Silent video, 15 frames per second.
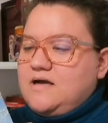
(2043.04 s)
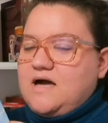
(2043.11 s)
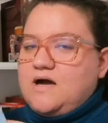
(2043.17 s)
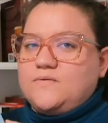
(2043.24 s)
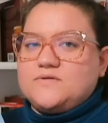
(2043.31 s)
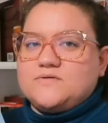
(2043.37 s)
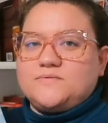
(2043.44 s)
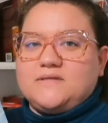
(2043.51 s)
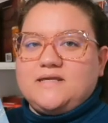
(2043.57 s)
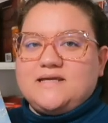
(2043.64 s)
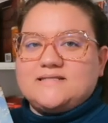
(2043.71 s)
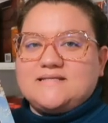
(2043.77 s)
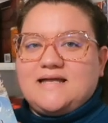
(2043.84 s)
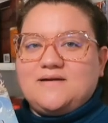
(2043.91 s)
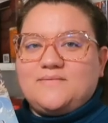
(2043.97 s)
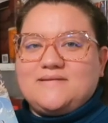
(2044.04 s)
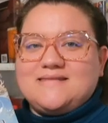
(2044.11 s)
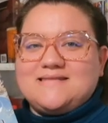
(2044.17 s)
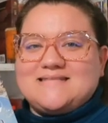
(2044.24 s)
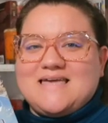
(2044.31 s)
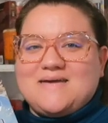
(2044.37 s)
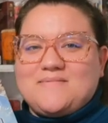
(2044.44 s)
I was really excited when
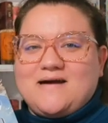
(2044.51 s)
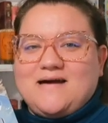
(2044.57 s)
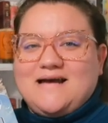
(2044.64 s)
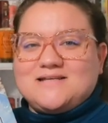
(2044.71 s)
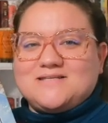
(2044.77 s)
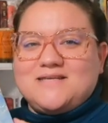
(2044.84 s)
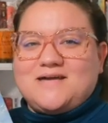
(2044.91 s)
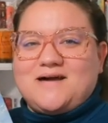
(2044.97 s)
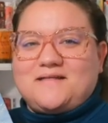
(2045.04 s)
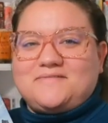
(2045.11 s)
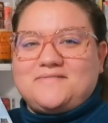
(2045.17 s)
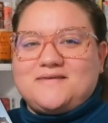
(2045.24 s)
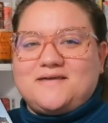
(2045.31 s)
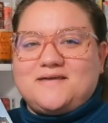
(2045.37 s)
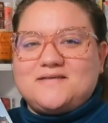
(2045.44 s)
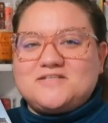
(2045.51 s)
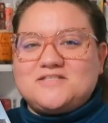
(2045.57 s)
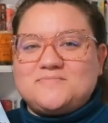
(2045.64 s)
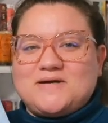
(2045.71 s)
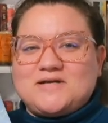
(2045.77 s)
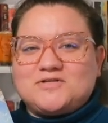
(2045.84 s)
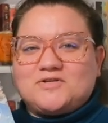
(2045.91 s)
this came out. I actually got the
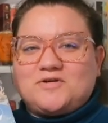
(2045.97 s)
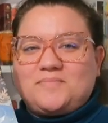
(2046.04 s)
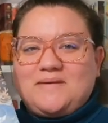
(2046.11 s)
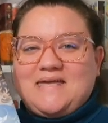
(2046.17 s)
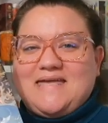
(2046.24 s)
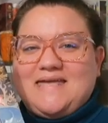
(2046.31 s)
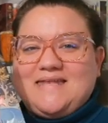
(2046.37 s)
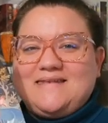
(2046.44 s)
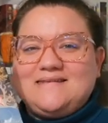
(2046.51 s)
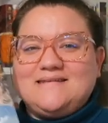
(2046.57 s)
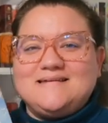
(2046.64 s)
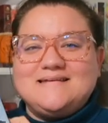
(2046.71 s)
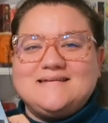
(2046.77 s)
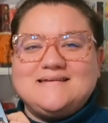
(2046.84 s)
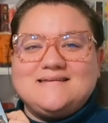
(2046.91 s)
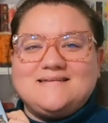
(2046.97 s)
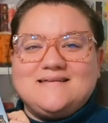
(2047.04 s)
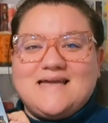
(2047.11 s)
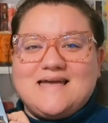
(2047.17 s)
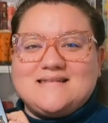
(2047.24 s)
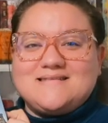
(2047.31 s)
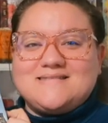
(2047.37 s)
special pin
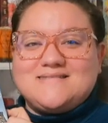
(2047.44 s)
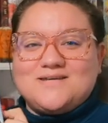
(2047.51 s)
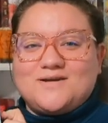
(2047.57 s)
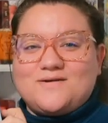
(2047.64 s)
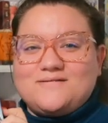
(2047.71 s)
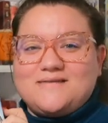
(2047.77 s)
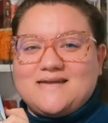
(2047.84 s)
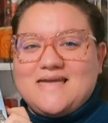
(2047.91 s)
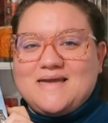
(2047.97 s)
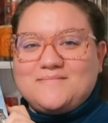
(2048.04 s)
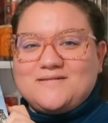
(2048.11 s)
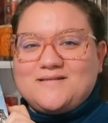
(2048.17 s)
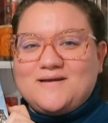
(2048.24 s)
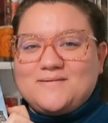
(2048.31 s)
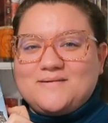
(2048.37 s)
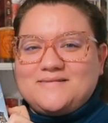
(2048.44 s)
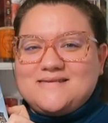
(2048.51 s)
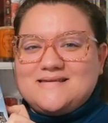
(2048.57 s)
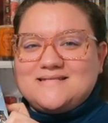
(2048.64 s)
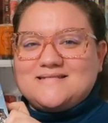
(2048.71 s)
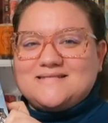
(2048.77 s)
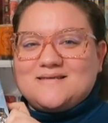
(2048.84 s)
and sticker that came along with
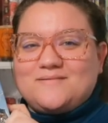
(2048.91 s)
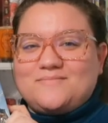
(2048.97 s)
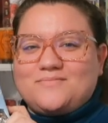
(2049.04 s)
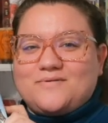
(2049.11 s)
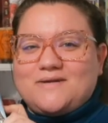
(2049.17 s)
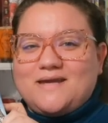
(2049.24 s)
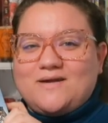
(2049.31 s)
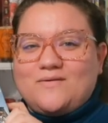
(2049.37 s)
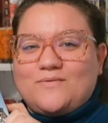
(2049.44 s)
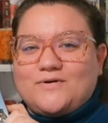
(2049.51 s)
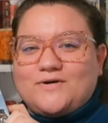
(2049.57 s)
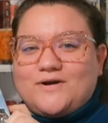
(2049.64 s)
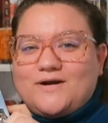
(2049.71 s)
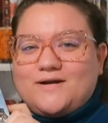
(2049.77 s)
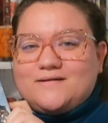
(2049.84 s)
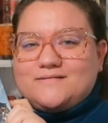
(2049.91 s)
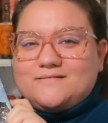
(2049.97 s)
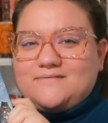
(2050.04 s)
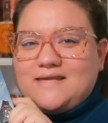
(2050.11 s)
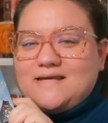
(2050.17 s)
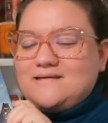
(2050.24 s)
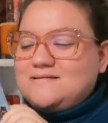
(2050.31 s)
this, the pre-order
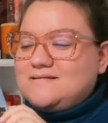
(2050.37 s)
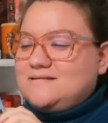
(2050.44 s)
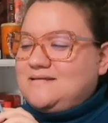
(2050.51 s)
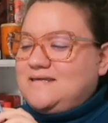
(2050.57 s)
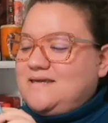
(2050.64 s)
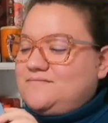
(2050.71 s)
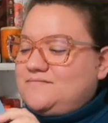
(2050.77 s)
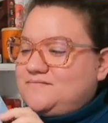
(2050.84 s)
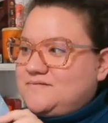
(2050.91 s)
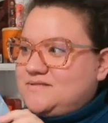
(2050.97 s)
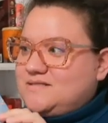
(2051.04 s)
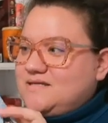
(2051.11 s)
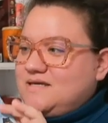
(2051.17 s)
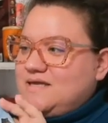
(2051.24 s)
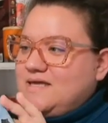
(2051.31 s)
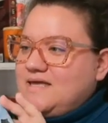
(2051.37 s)
gifts.